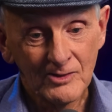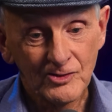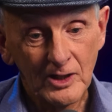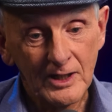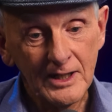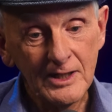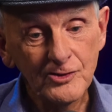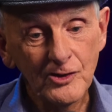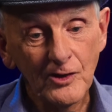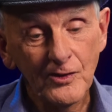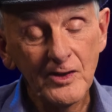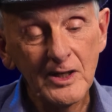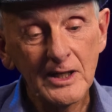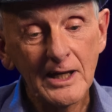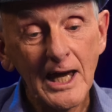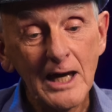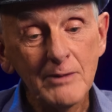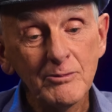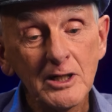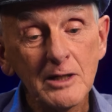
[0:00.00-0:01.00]
So here's the
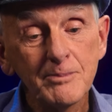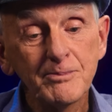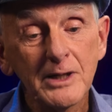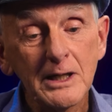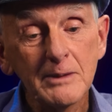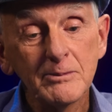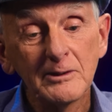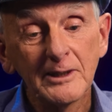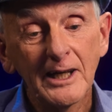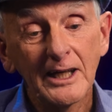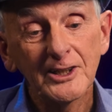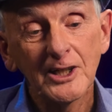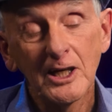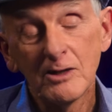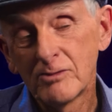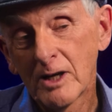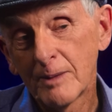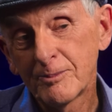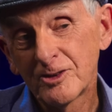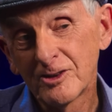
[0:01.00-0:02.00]
thing: how many people
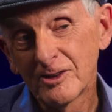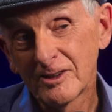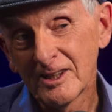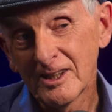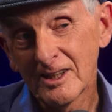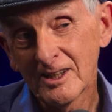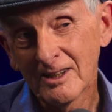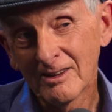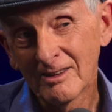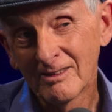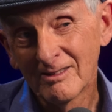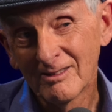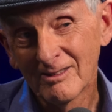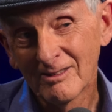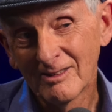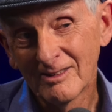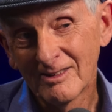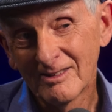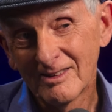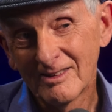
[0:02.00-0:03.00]
actually rupture their
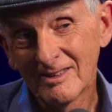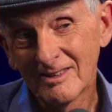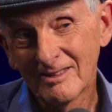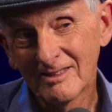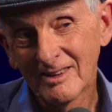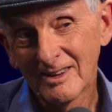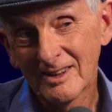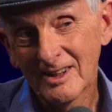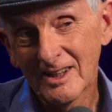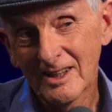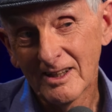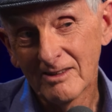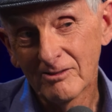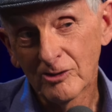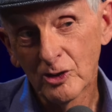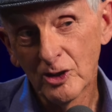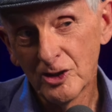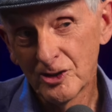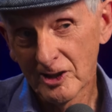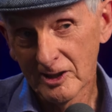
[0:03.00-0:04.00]

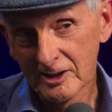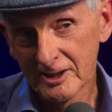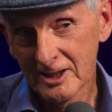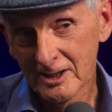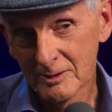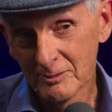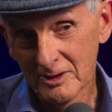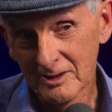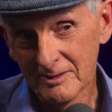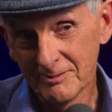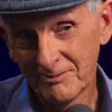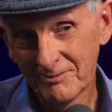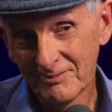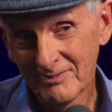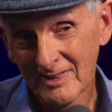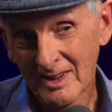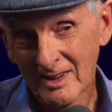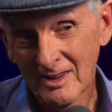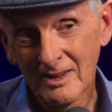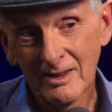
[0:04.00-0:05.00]
their cruciate ligament?
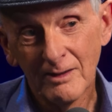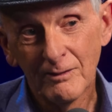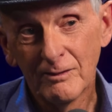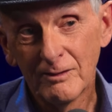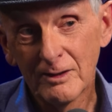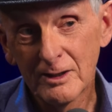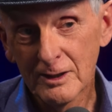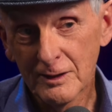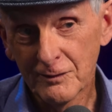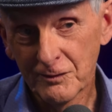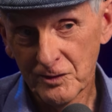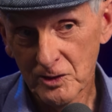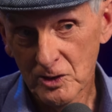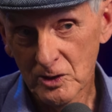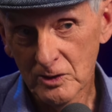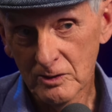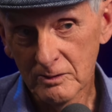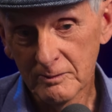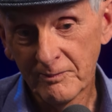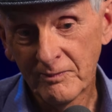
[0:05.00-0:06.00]
Very
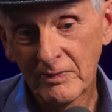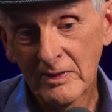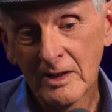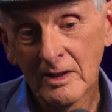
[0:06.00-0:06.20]
few.